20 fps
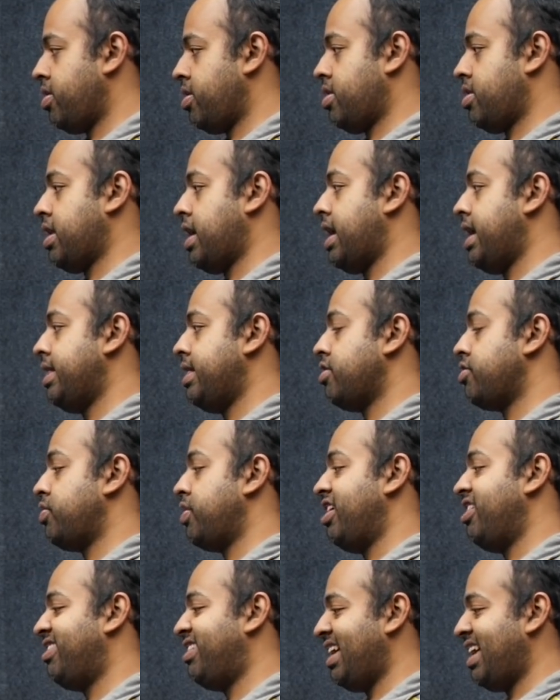sadly there's no
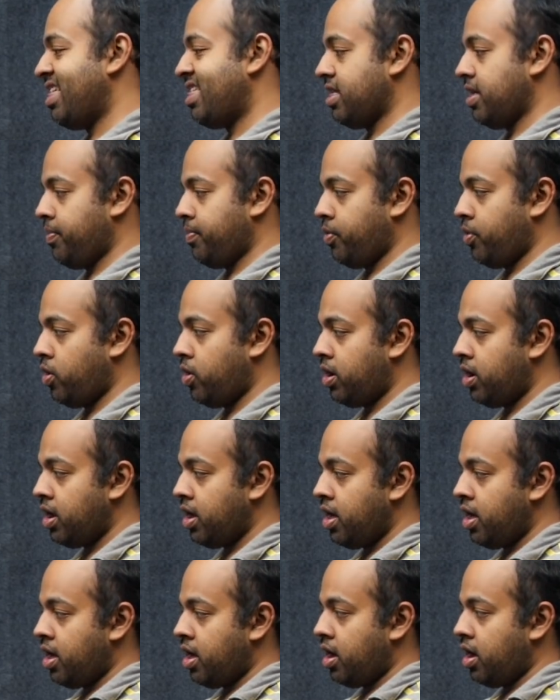HDR support
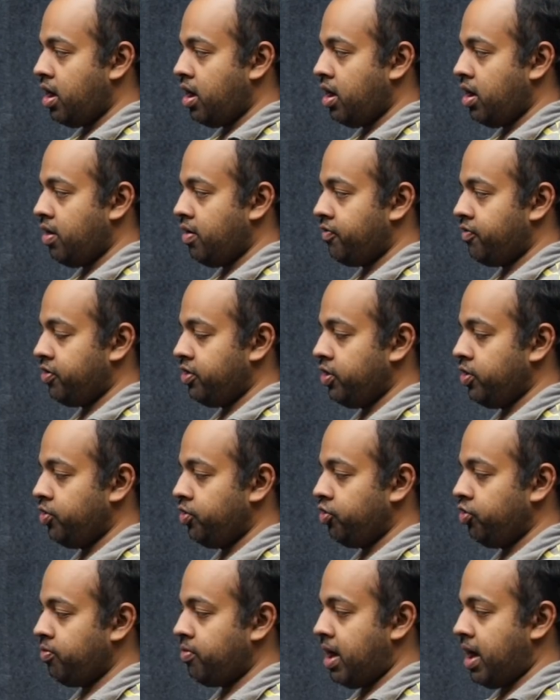for the
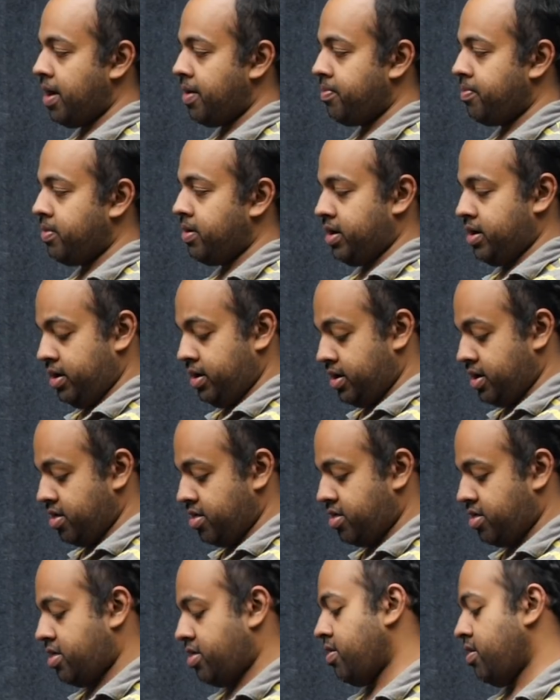YouTube app, but it
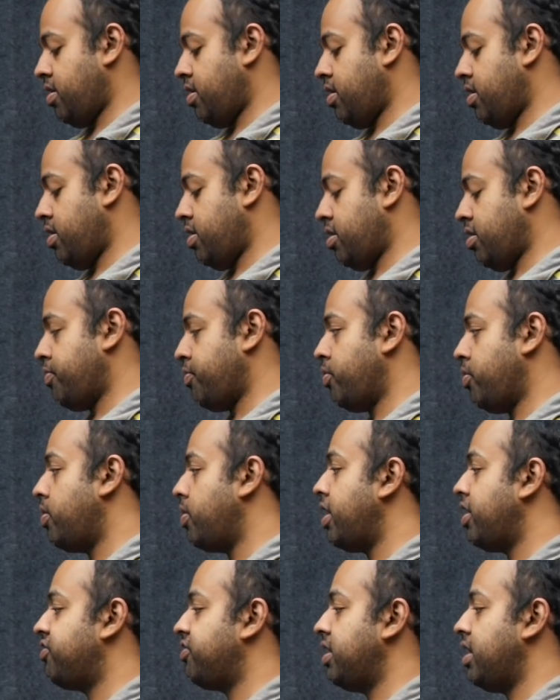does
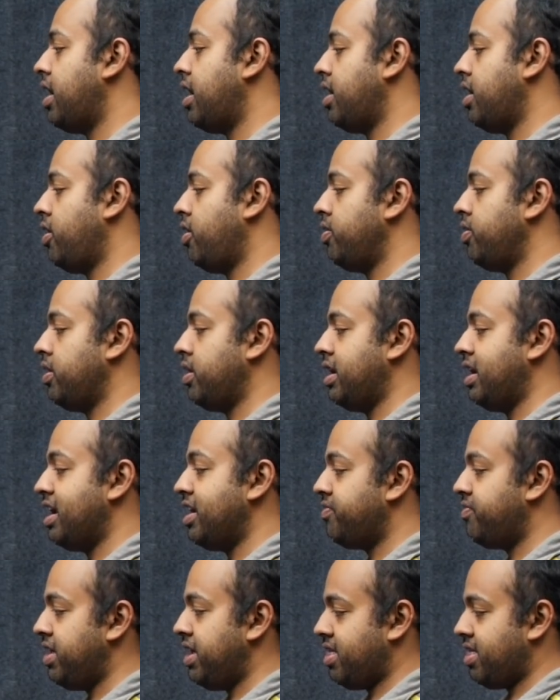support HDR on the
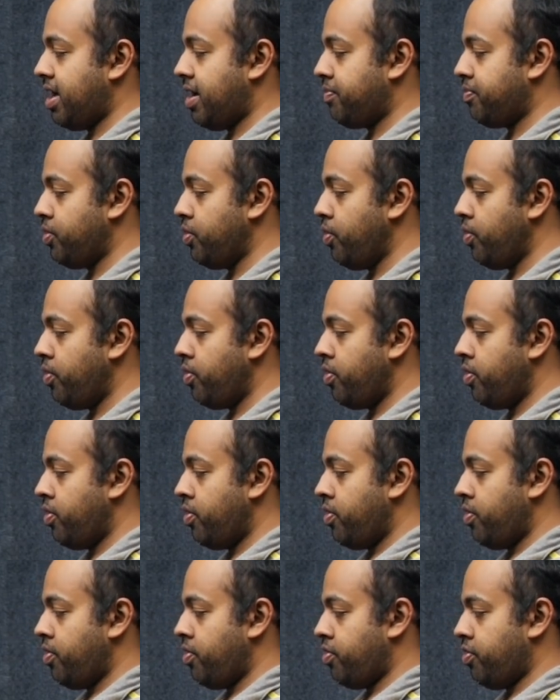Netflix app though.
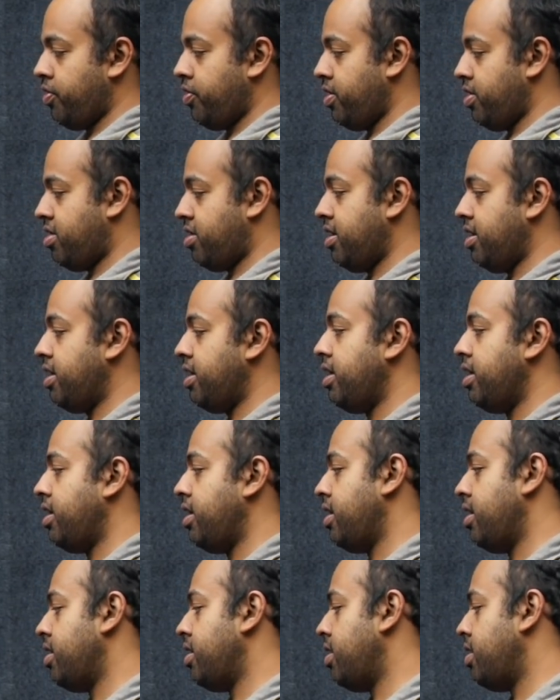So you can
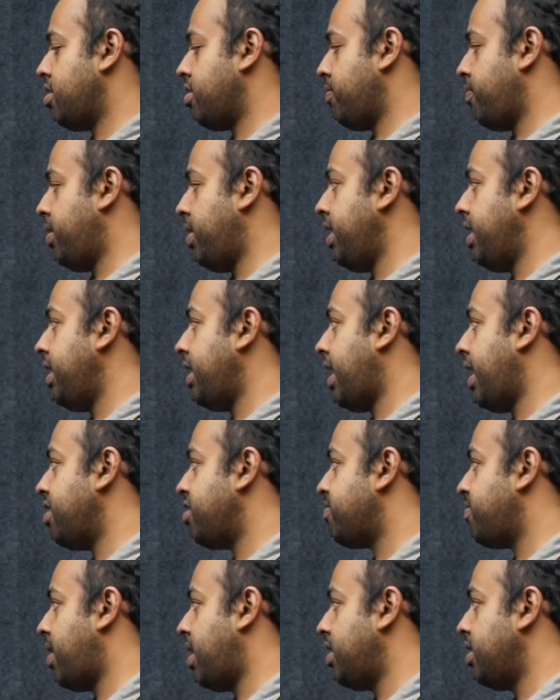see it's a pretty
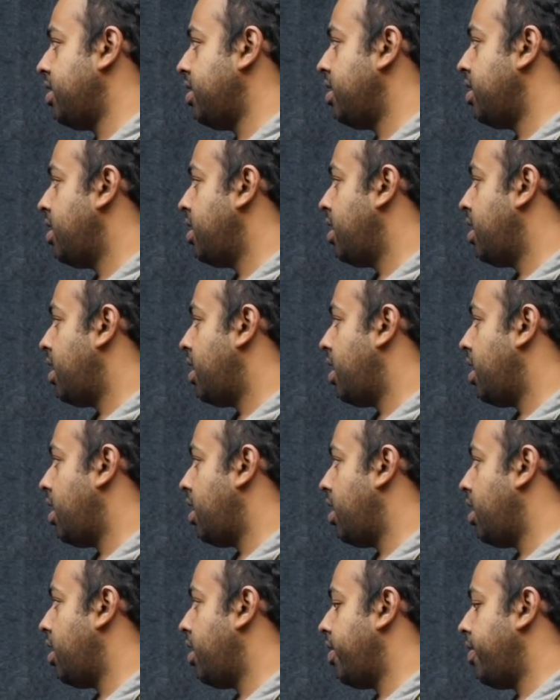nice panel,
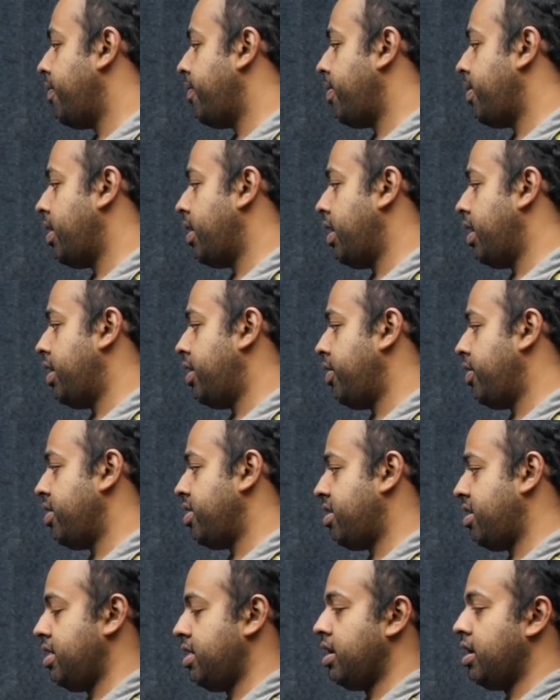and you can
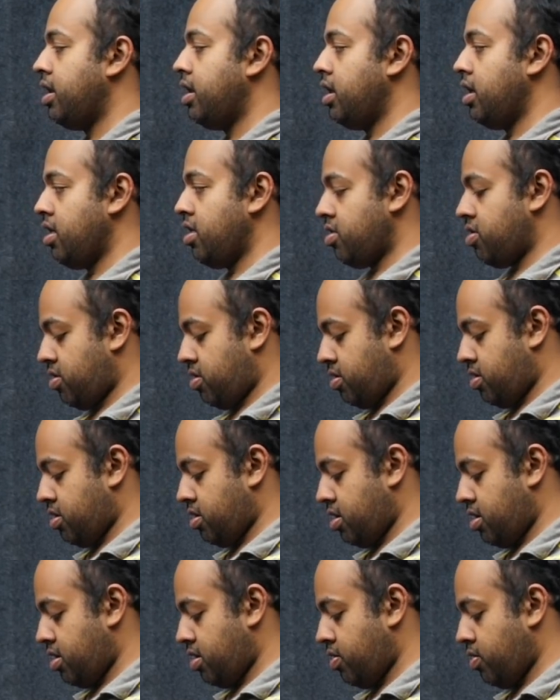see the colors,
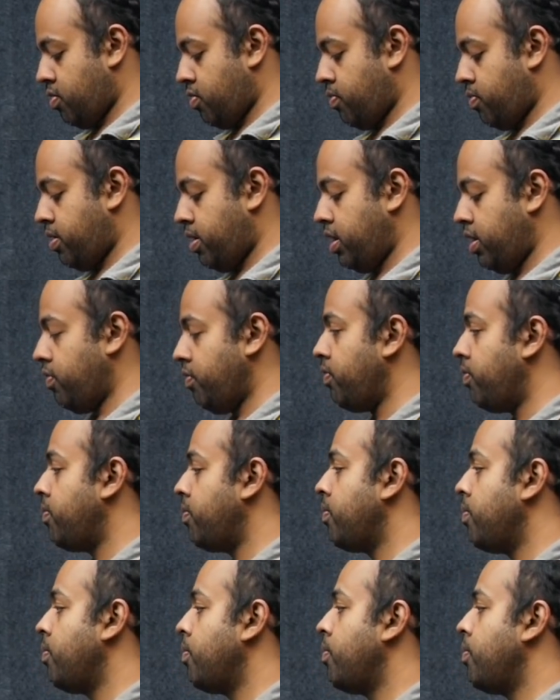pretty
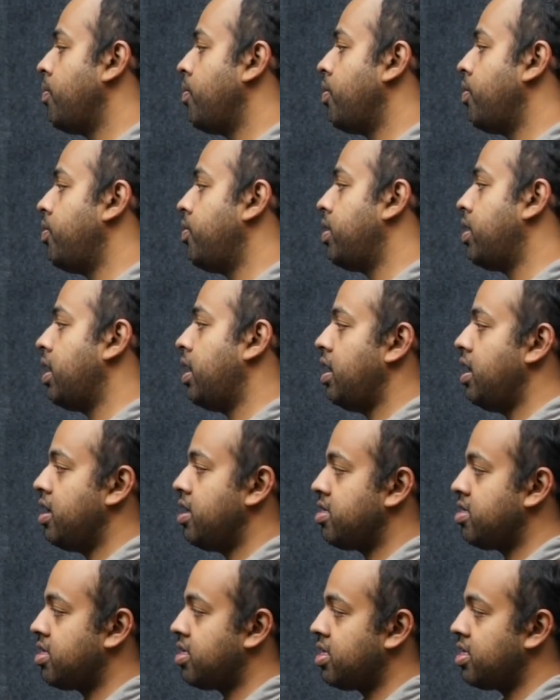good
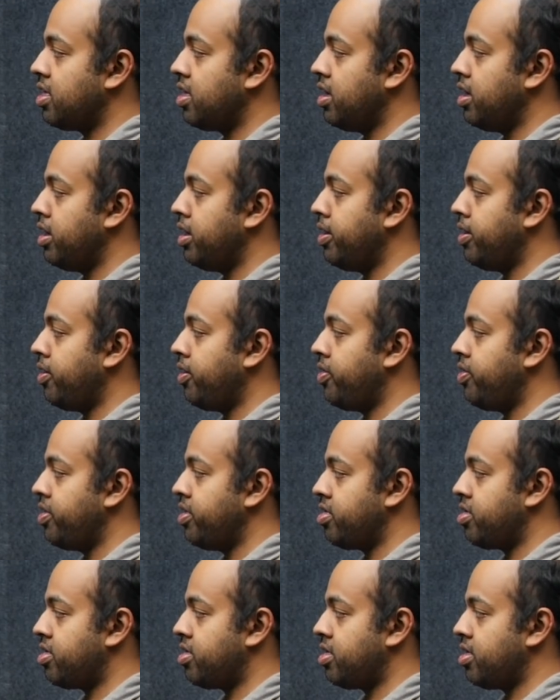colors on
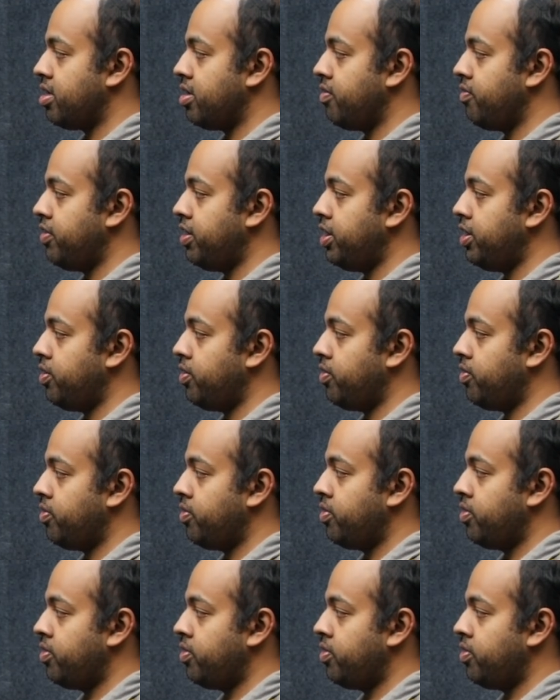this video.